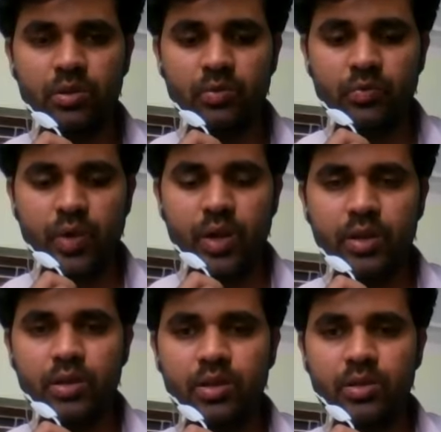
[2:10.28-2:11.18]
when
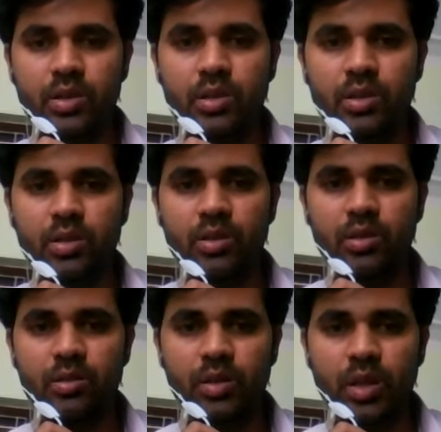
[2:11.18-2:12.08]
the
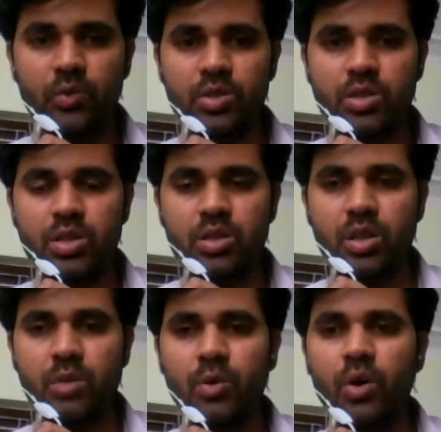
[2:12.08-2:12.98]
nervous
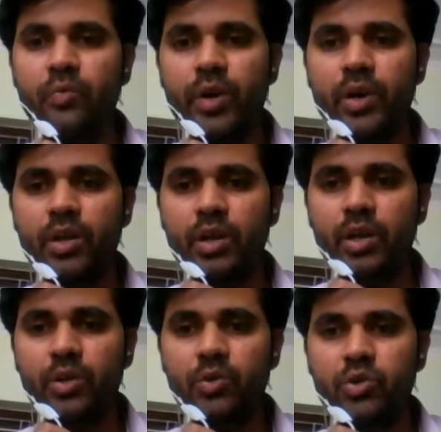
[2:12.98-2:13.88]
system of an
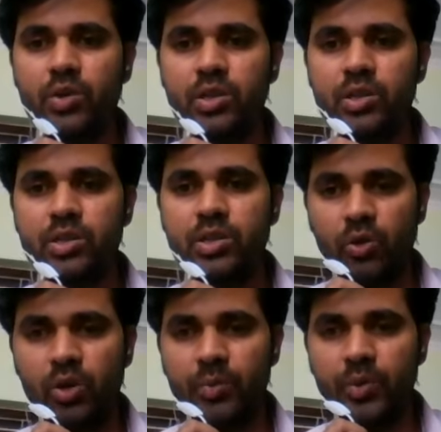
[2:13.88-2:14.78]
individual is
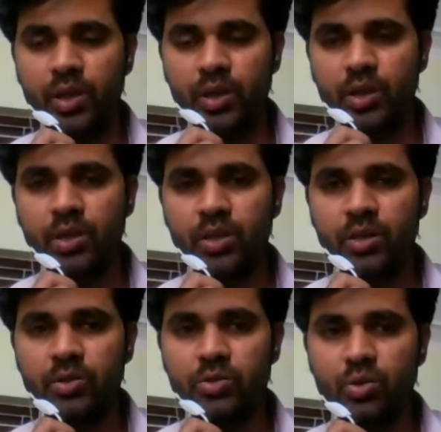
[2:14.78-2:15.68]
developing,
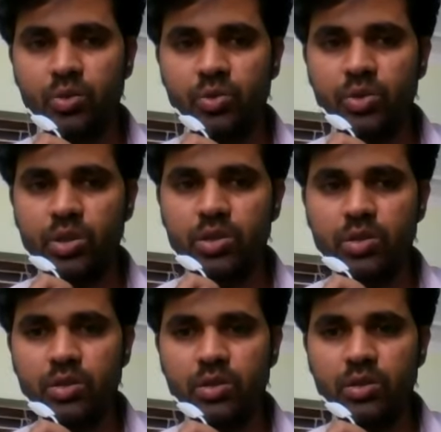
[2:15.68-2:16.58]
so this
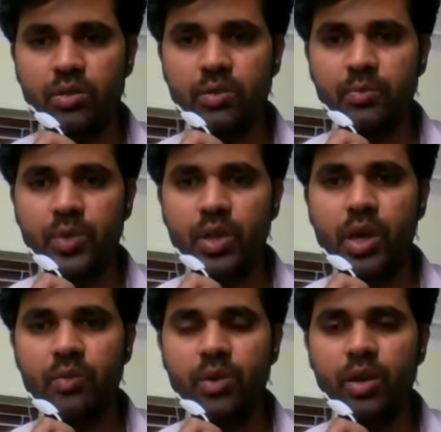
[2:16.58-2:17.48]

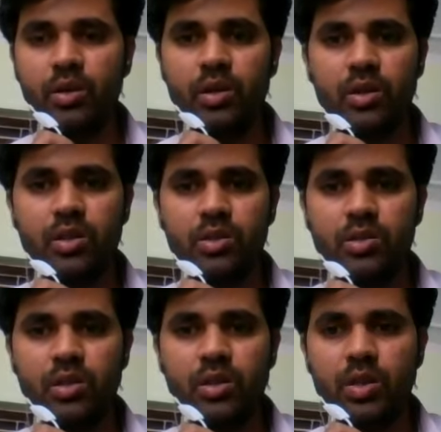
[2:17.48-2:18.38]
behavior is
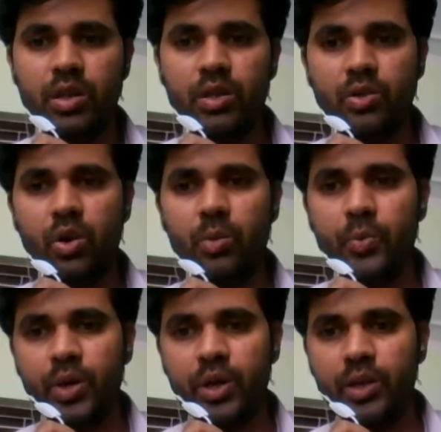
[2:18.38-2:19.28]

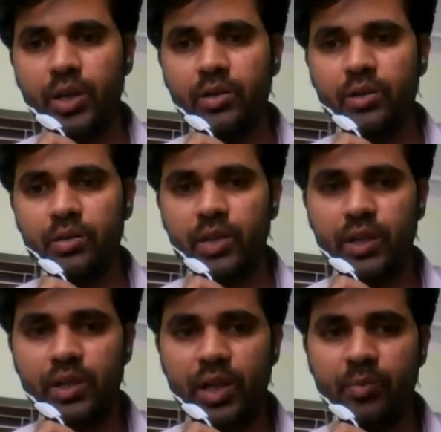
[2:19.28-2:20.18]
incorporated that
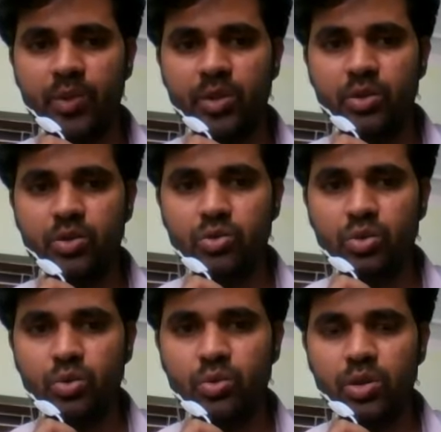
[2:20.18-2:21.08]
time.
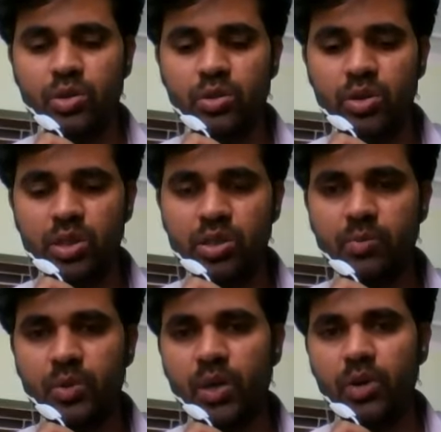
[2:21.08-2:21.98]
So this
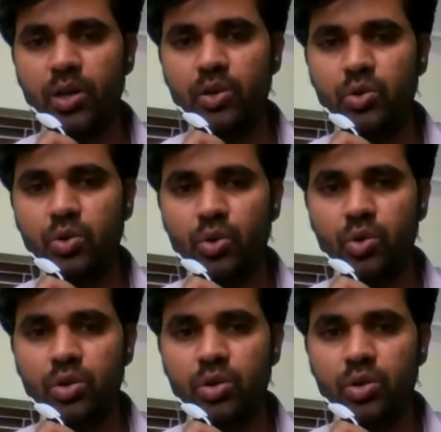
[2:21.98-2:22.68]
behavior do not